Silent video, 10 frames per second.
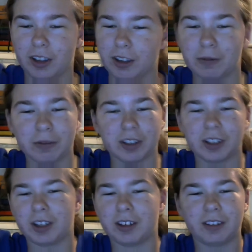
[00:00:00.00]
I almost
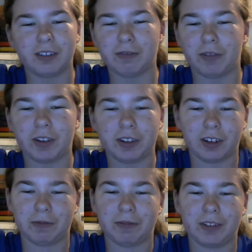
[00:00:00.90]
said, what's
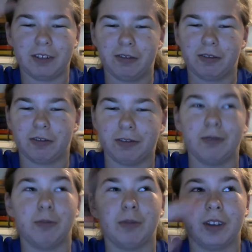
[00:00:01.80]
up, Ninja
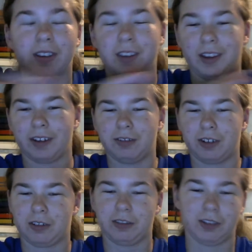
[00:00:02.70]
Crew, but that
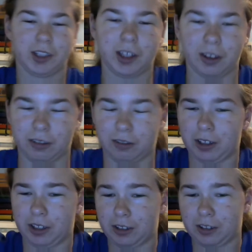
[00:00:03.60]
channel is sold.
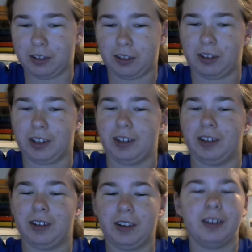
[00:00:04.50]
It's
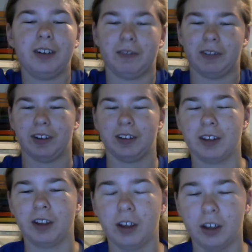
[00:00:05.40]
deleted. Anyways,
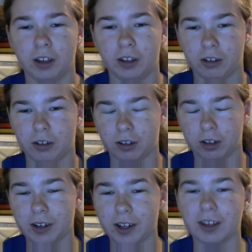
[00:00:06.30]
so
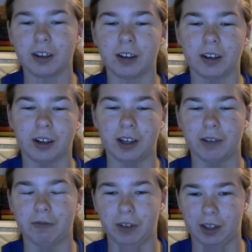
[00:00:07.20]
today I
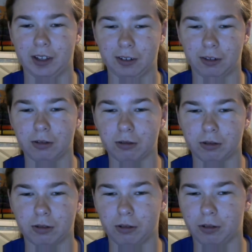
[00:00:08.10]
have a new
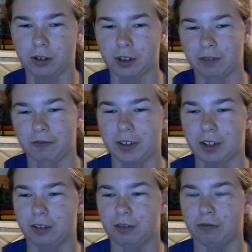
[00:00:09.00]
storytime
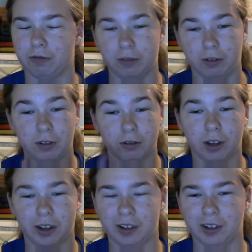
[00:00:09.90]
video for you
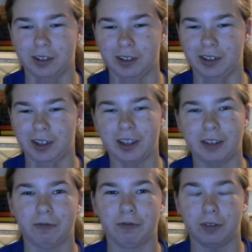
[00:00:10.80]
guys, and thank
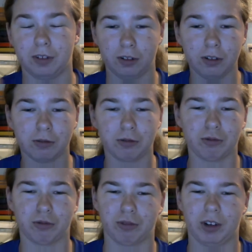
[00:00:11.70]
you for the new
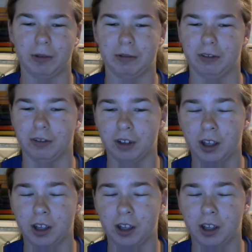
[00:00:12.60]
subscribers.